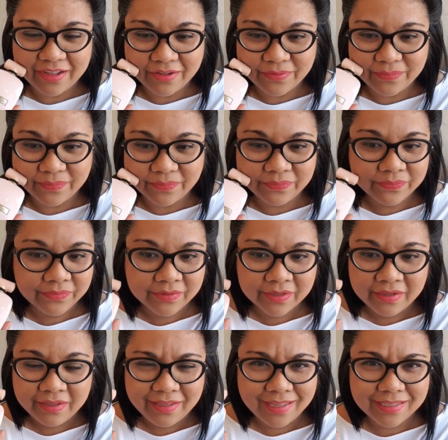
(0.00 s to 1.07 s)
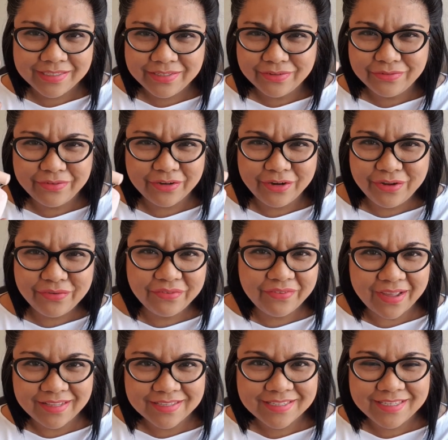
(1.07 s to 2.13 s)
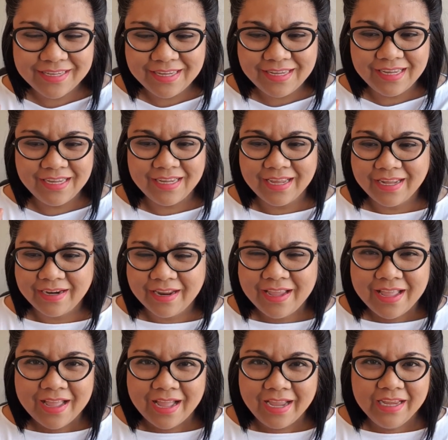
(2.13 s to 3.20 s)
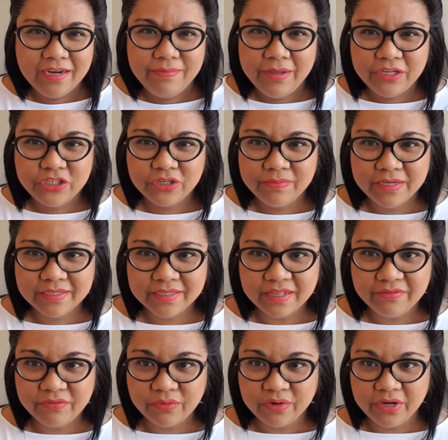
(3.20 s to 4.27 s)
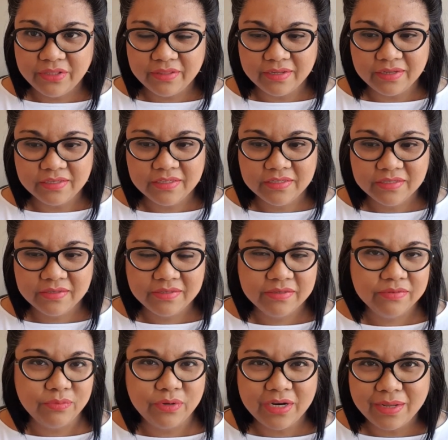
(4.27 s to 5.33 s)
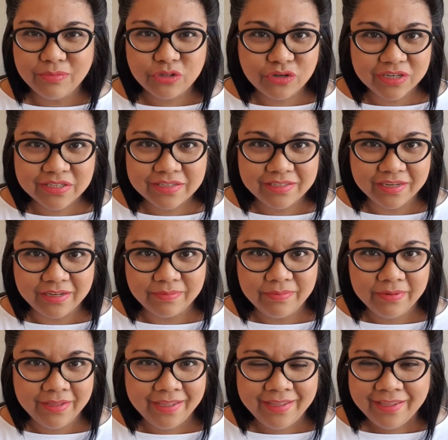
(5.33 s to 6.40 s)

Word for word: Um, it's still very fancy and I can picture myself wearing this when I'm dressed up